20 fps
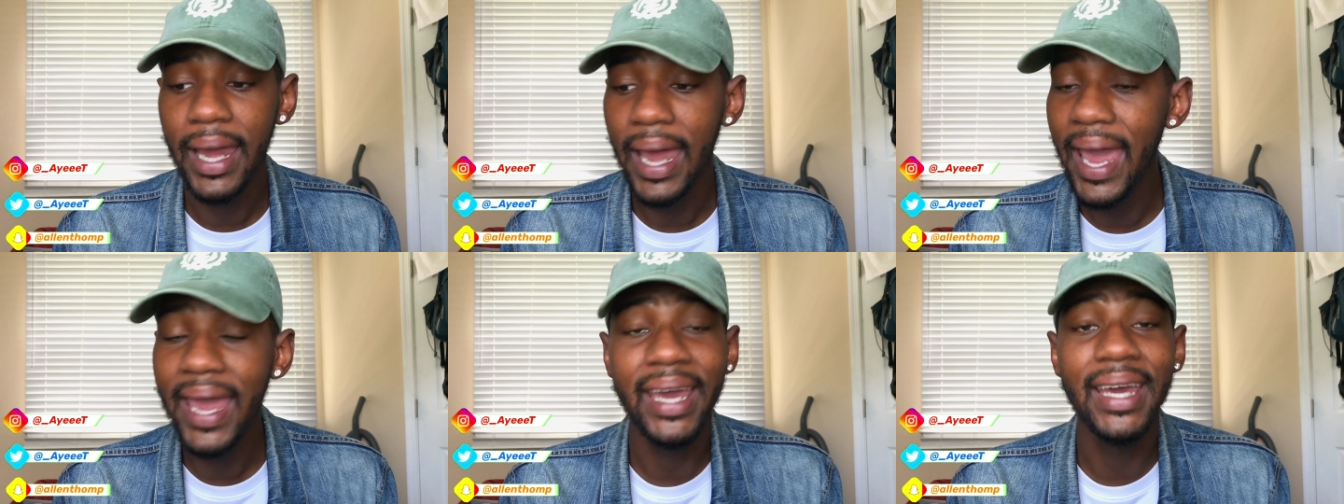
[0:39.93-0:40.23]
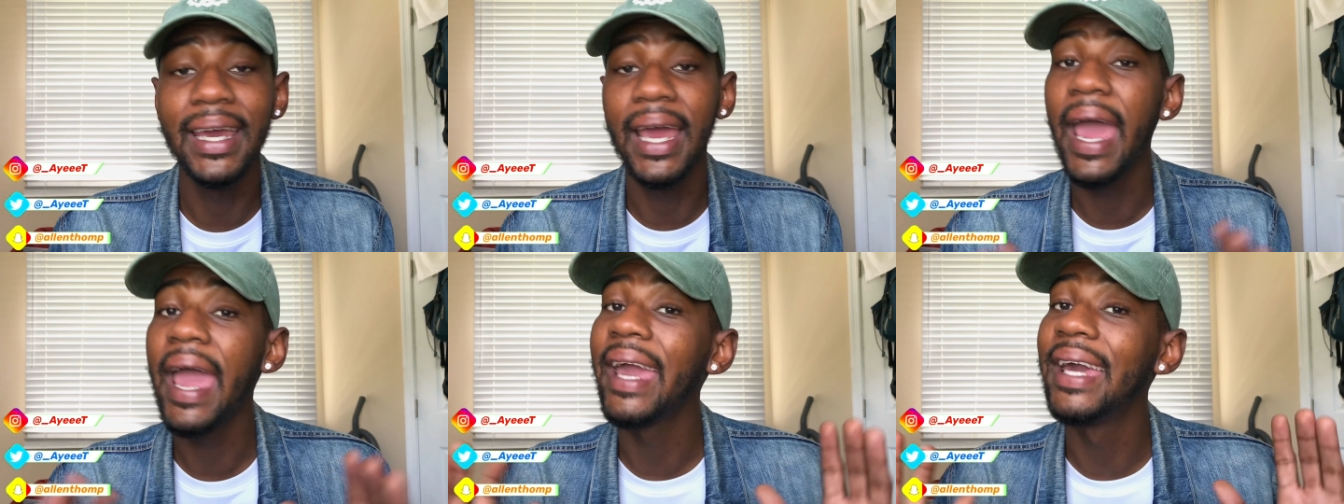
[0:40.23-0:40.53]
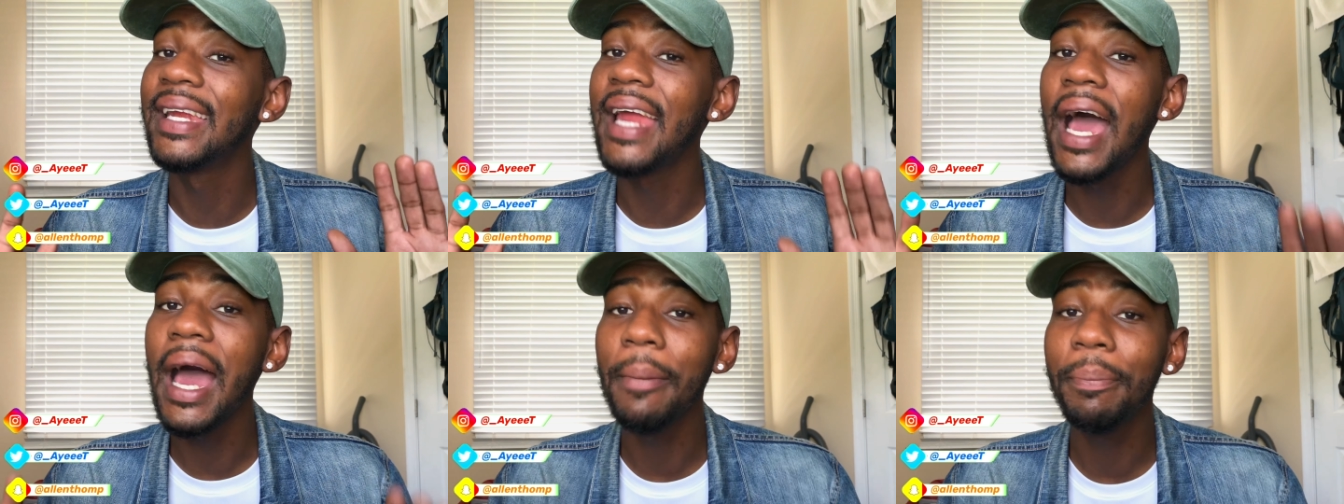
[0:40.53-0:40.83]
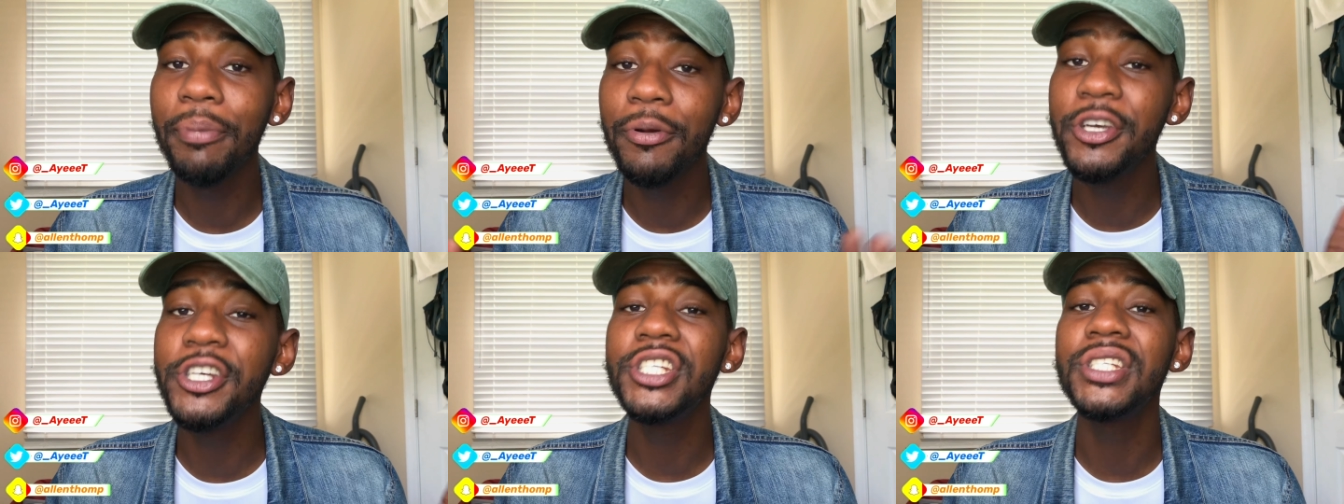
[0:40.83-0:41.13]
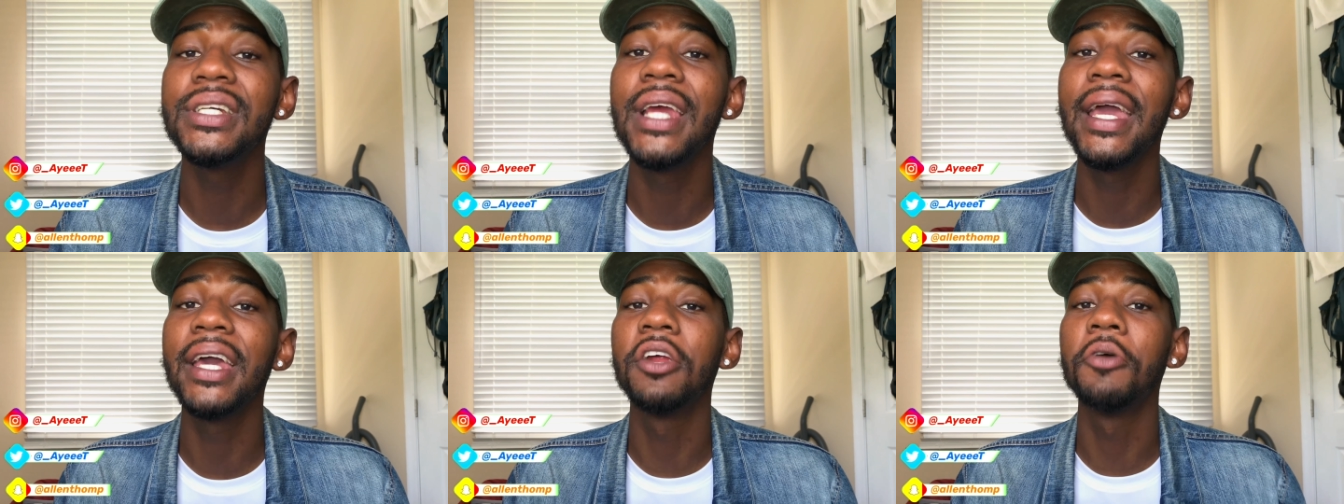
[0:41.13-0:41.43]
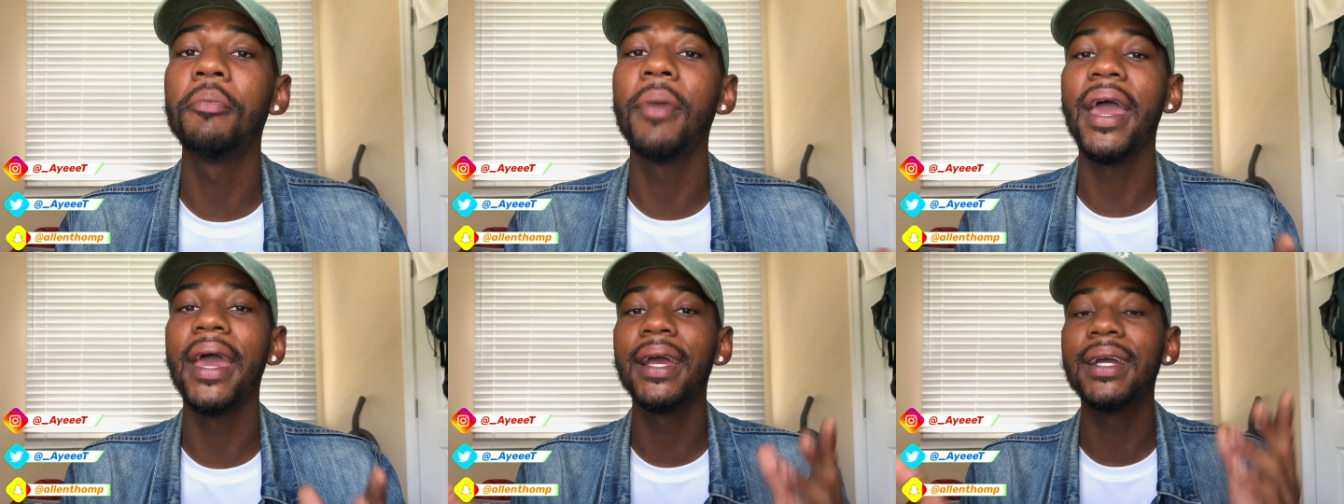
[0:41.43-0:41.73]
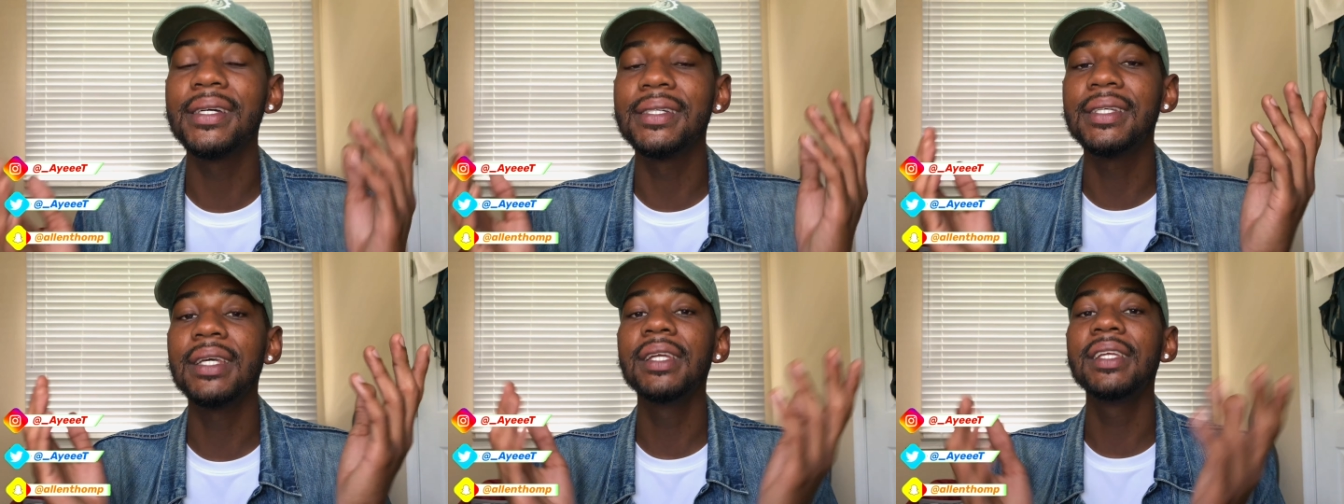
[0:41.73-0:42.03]
Hey, hey, and I appreciate him,
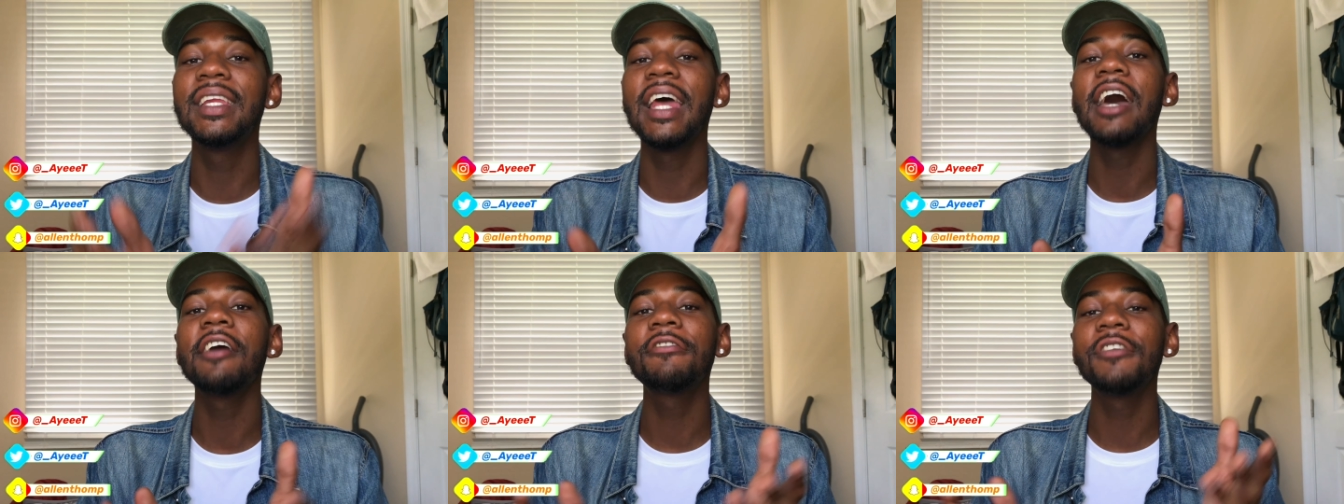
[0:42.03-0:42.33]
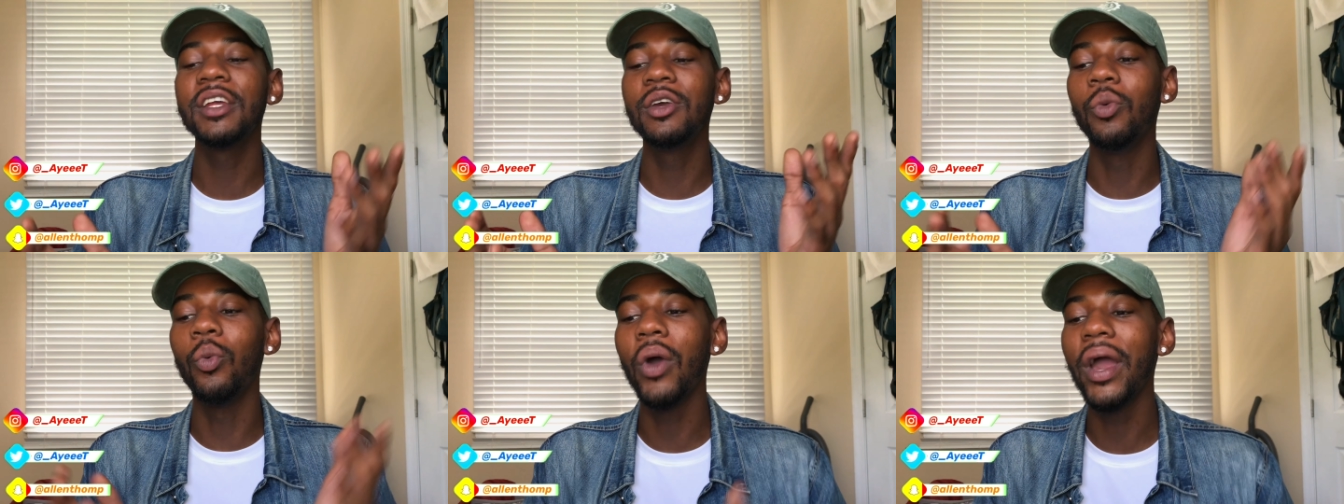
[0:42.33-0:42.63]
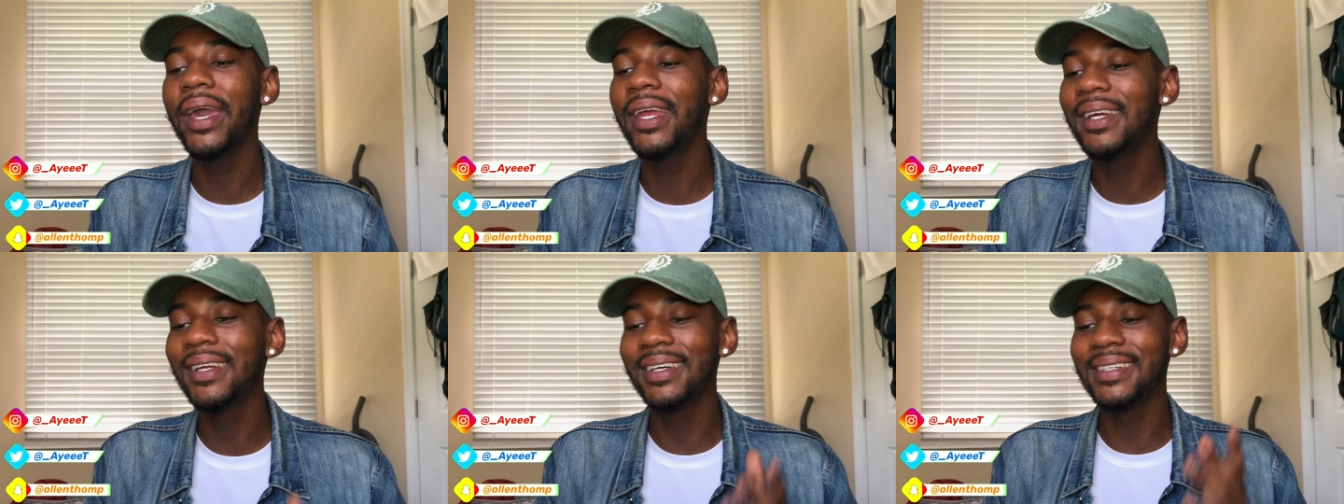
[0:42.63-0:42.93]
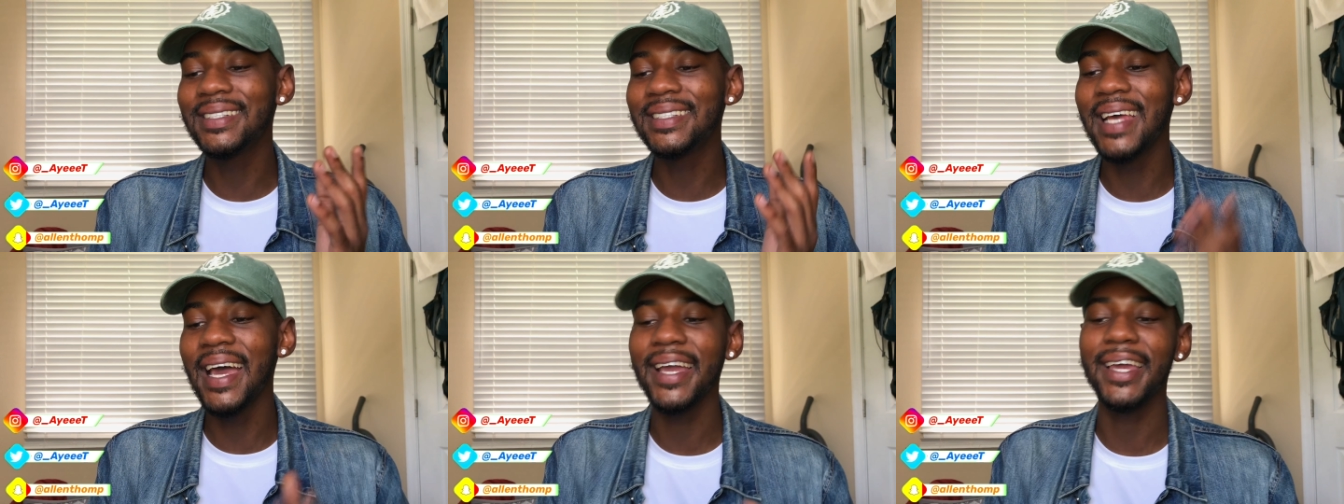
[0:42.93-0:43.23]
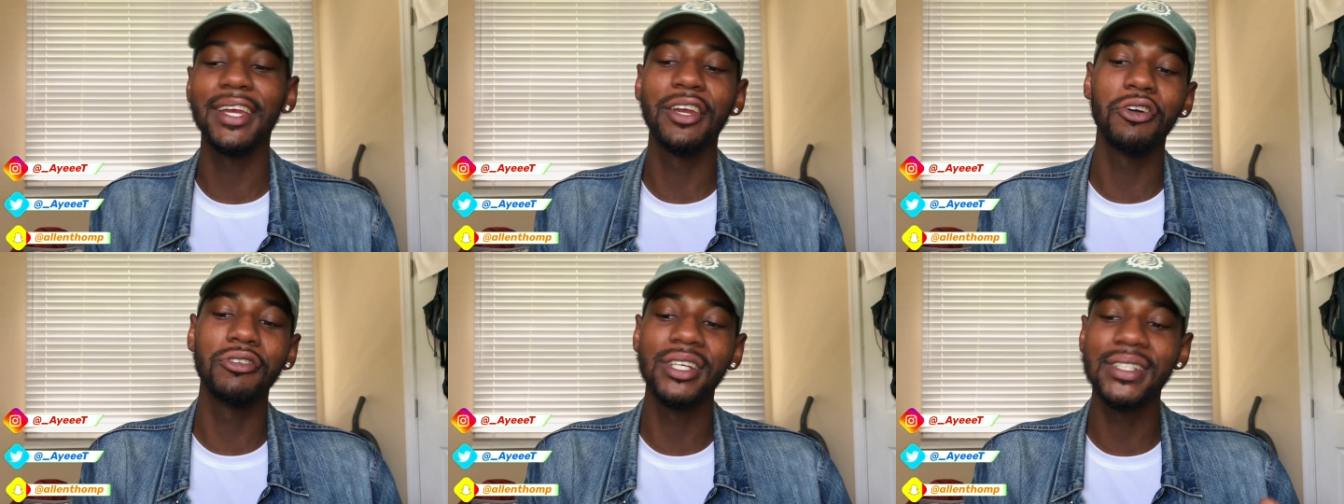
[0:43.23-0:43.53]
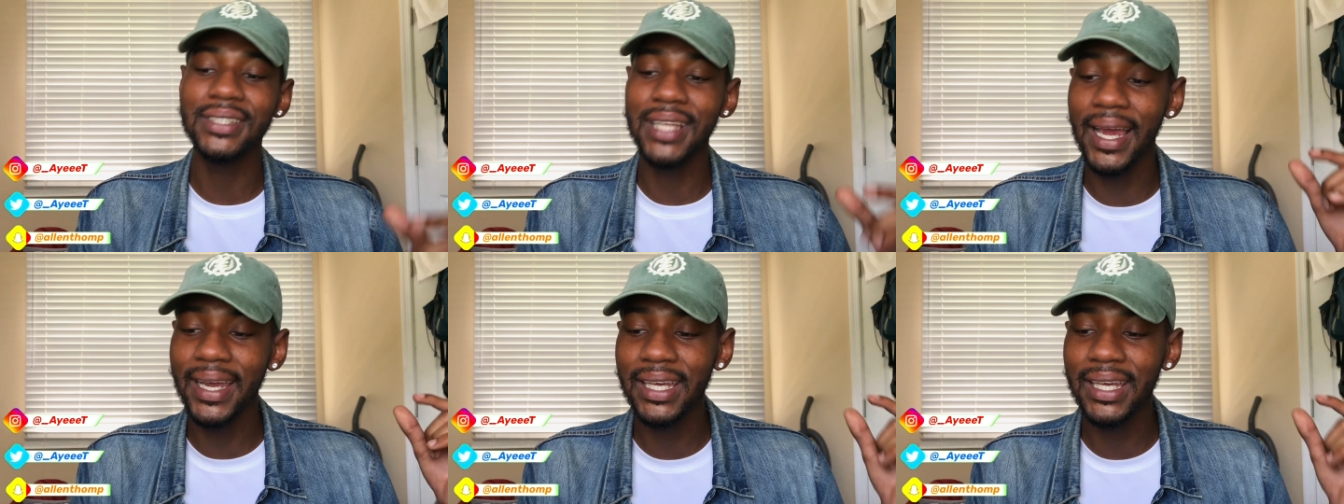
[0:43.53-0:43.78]
man, because he definitely waited a second on this.